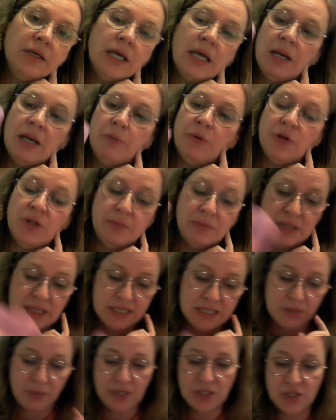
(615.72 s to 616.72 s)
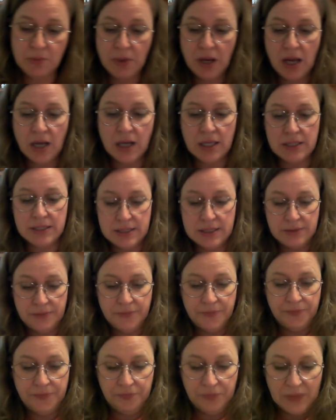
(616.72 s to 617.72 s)
and put them in this picture
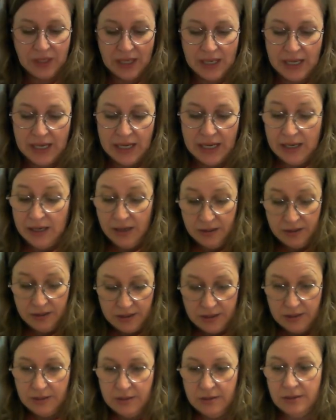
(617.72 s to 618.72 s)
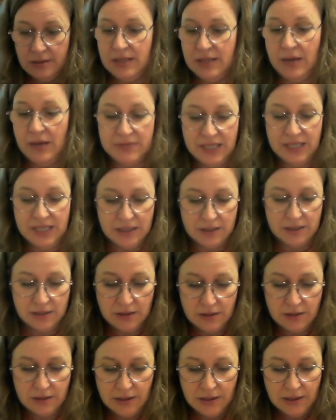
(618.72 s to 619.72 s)
box, and that was it.
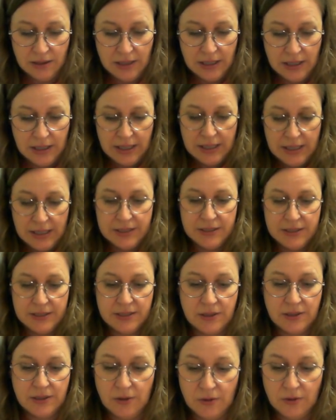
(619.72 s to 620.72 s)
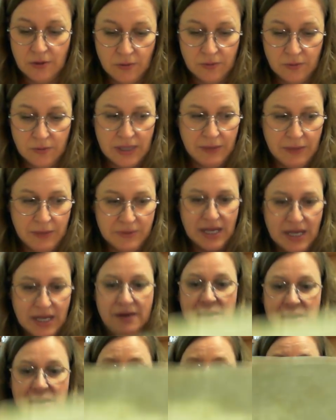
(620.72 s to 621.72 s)
So that was
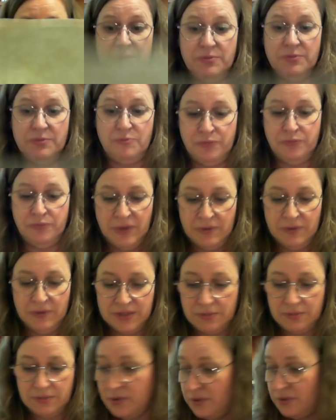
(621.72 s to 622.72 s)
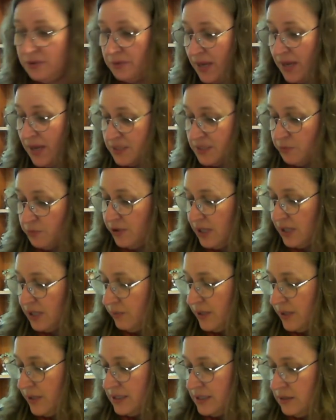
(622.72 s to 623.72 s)
kind of nice. It was the best birthday
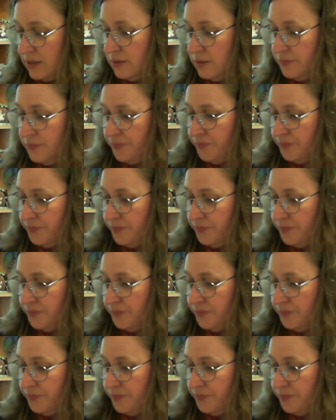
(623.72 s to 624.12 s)
present.